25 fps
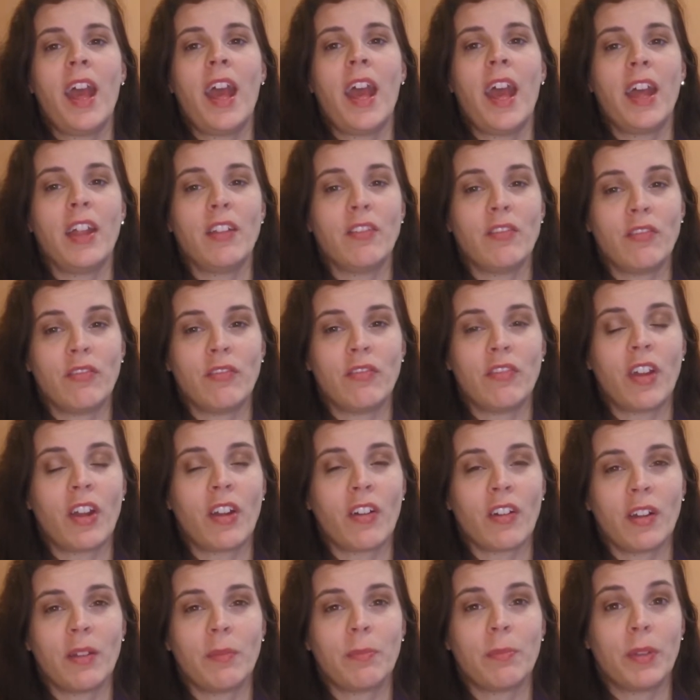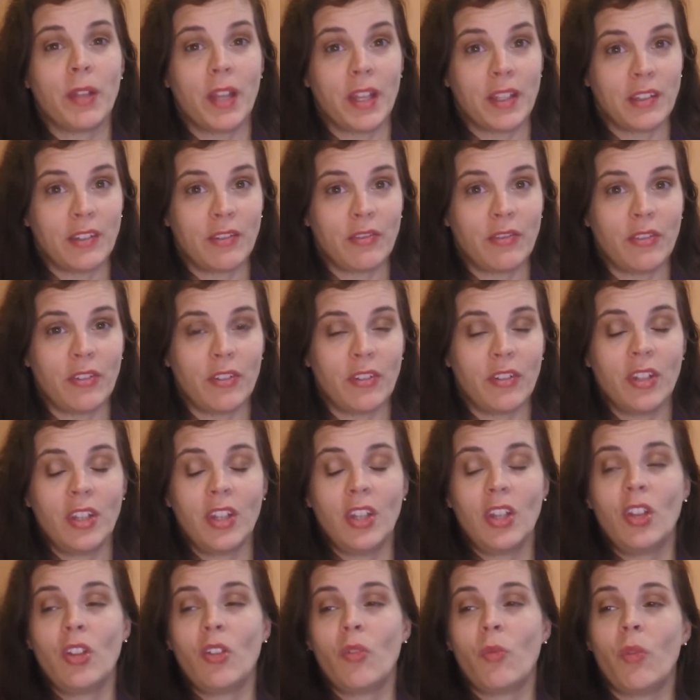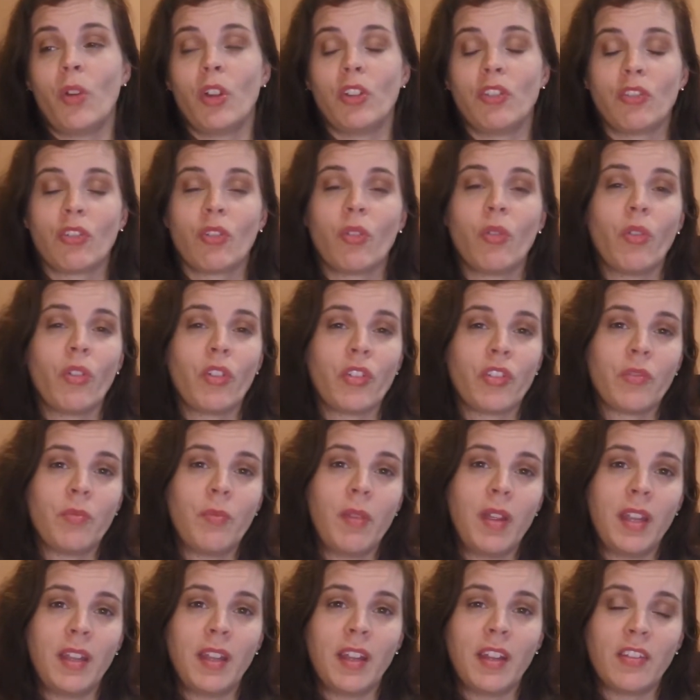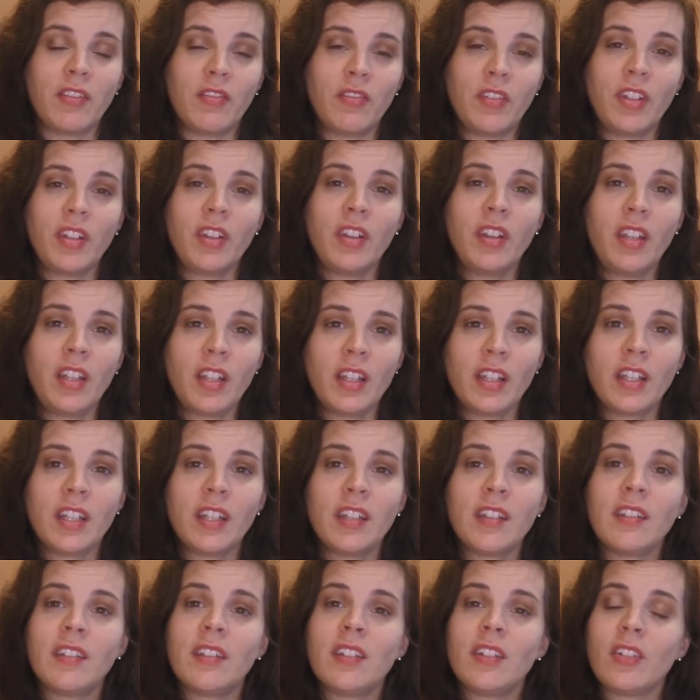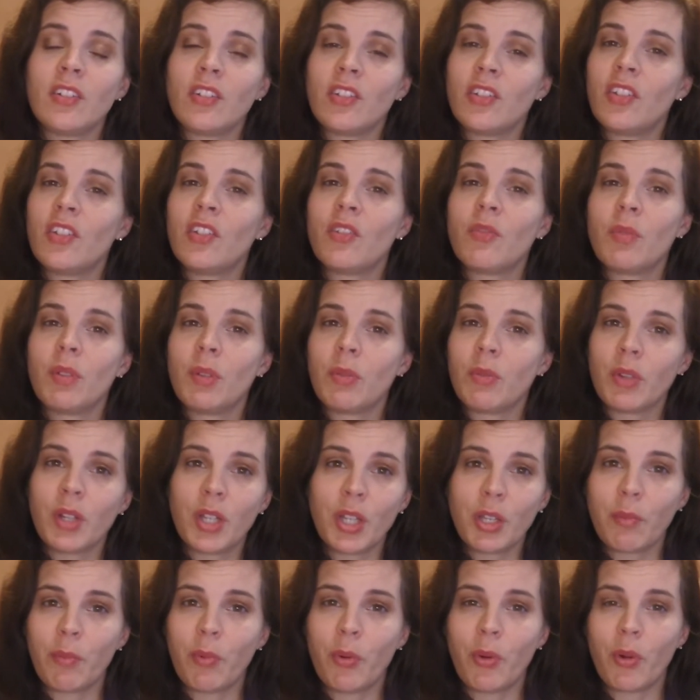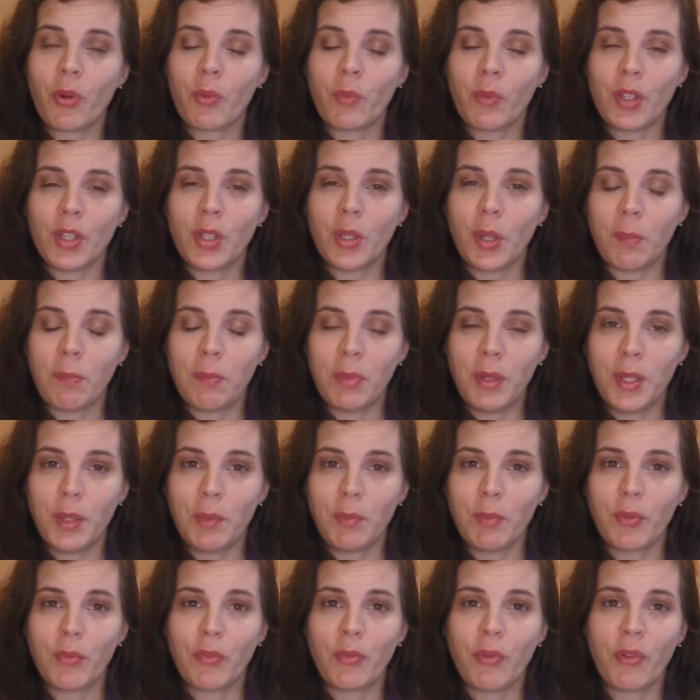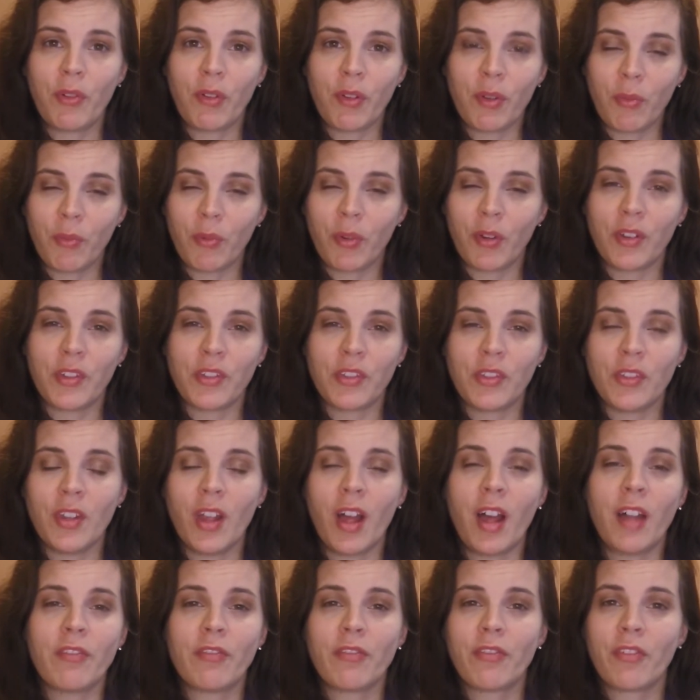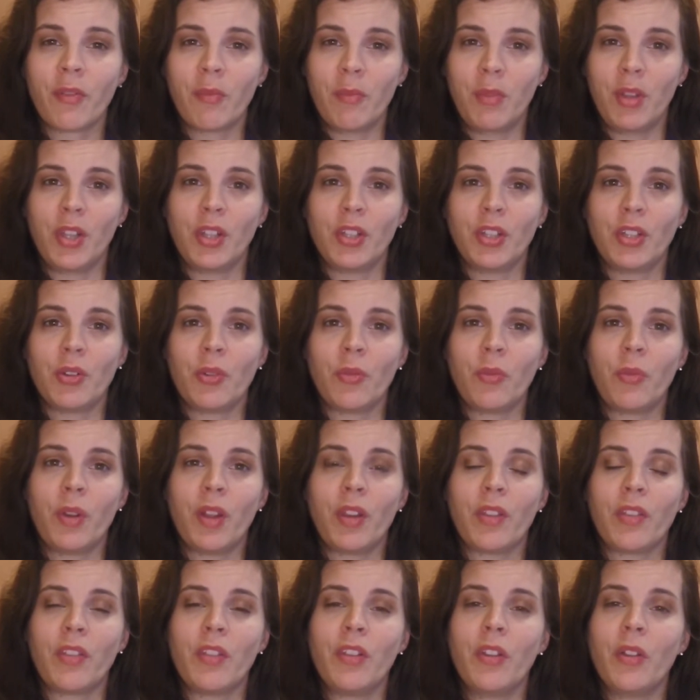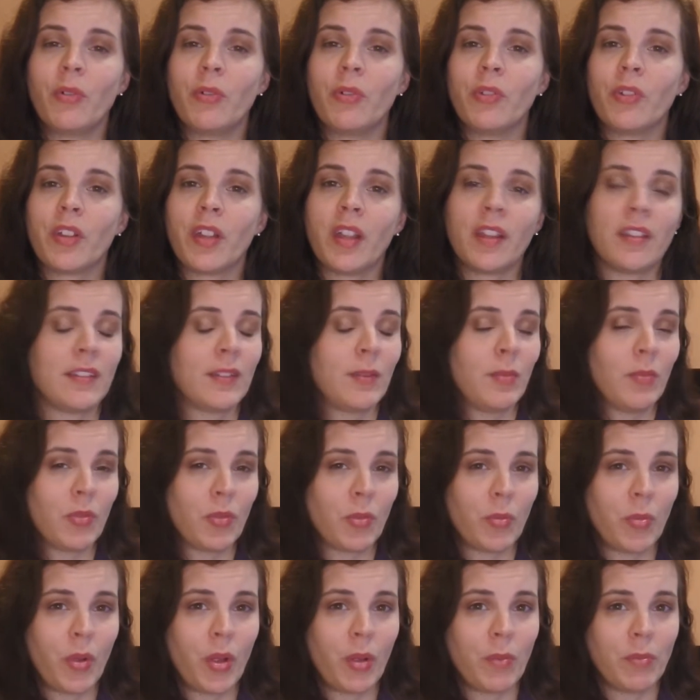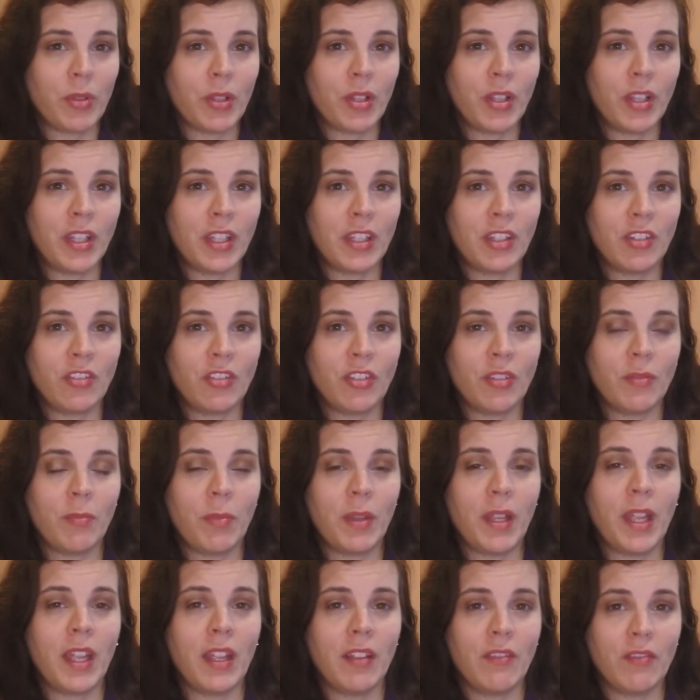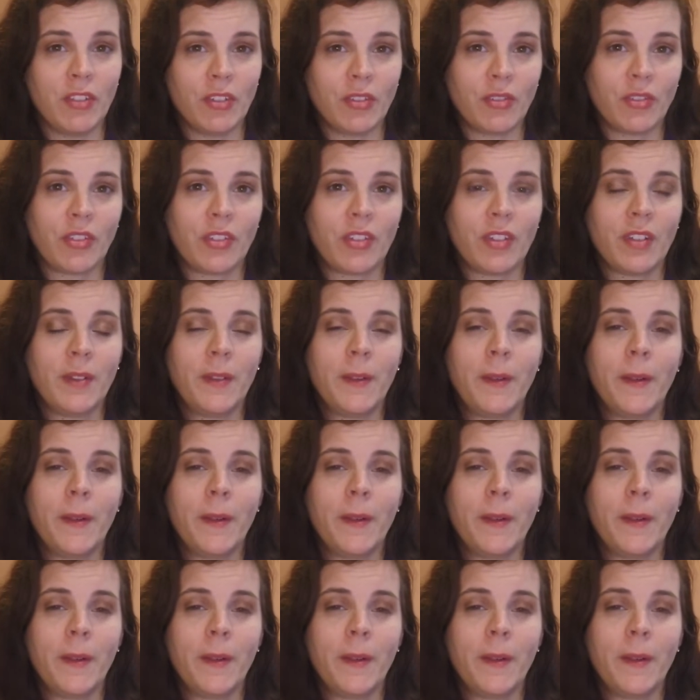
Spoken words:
and very plentiful, which of course made us feel a little easier since we were in a port we'd not been in before and was not familiar with local customs or population behaviors.